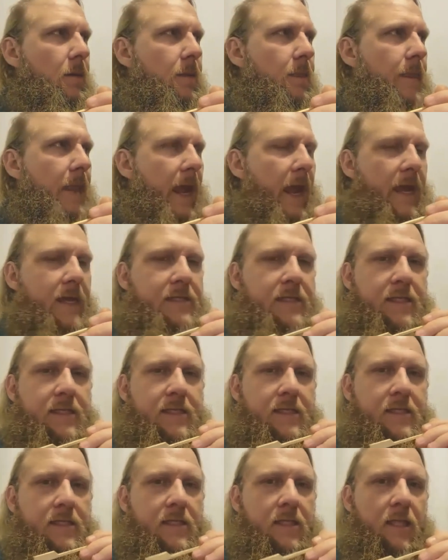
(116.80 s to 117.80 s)
Has a
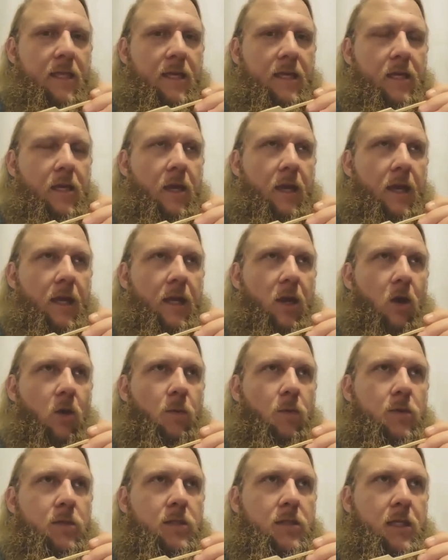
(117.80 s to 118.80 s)
slight, I'd
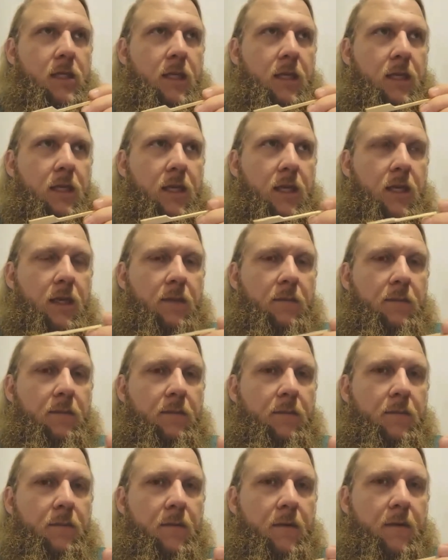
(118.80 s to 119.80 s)
almost say like a
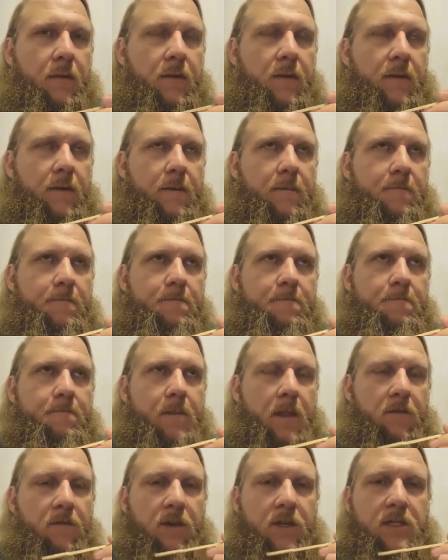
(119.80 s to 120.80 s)

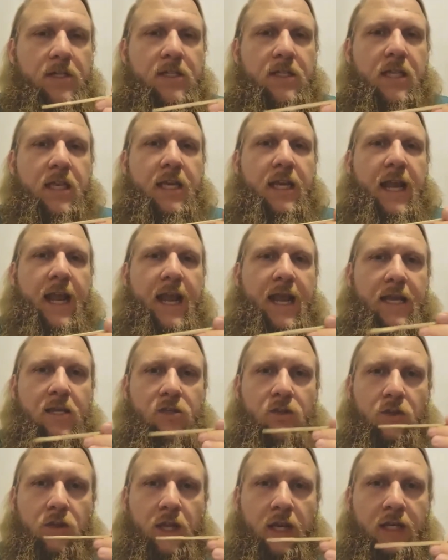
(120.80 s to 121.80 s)
very slight
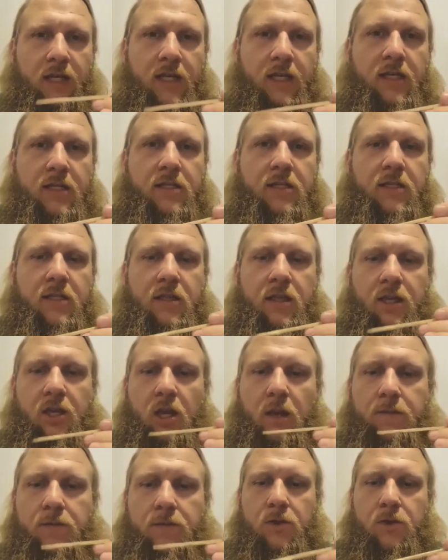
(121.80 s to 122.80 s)
hazelnuttiness that
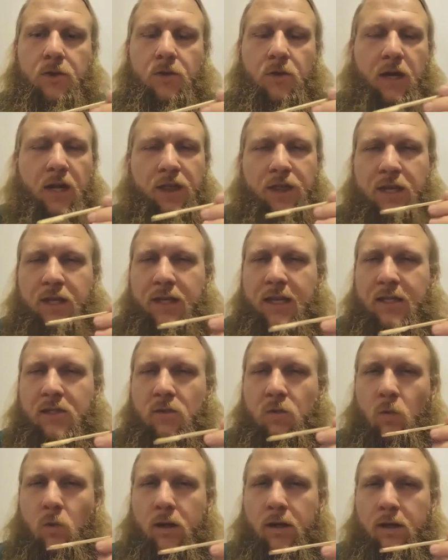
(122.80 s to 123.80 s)
comes and I think
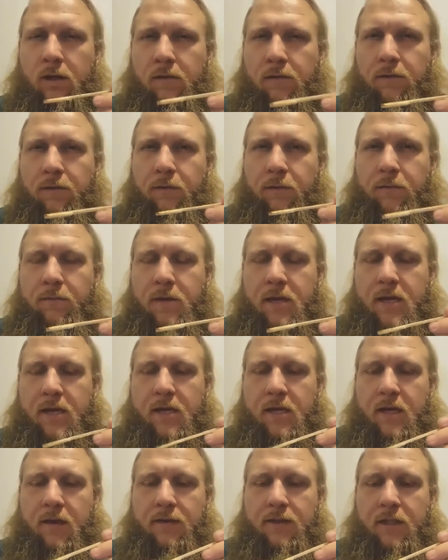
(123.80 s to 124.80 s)
that's what for me
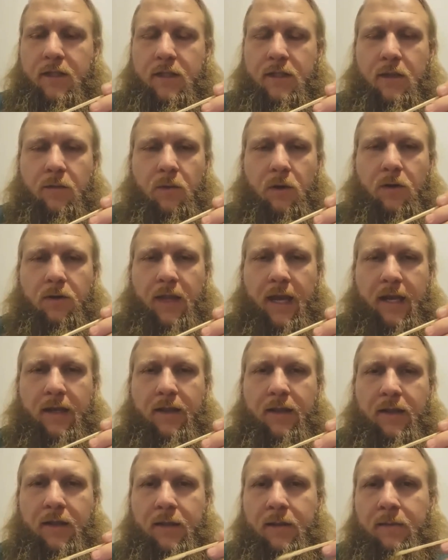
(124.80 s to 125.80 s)
gives it somewhat of that
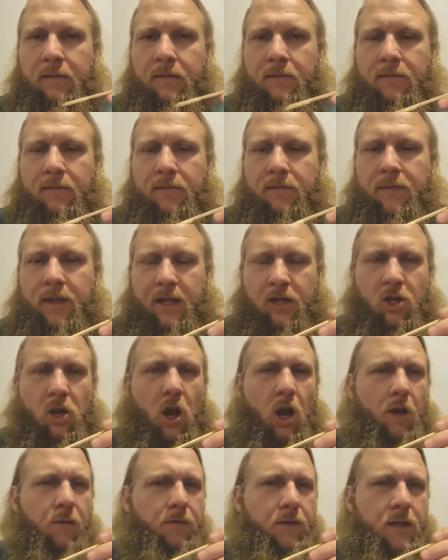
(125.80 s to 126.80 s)

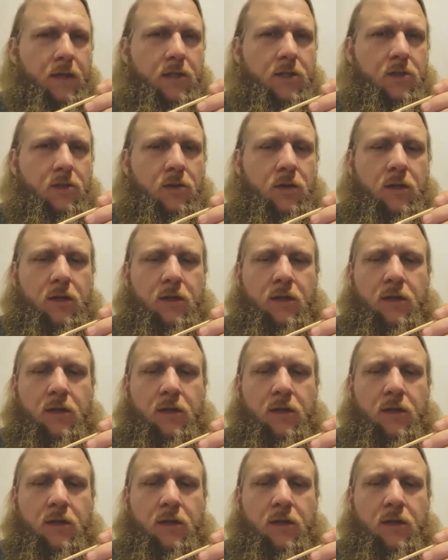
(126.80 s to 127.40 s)
coffeeness to it.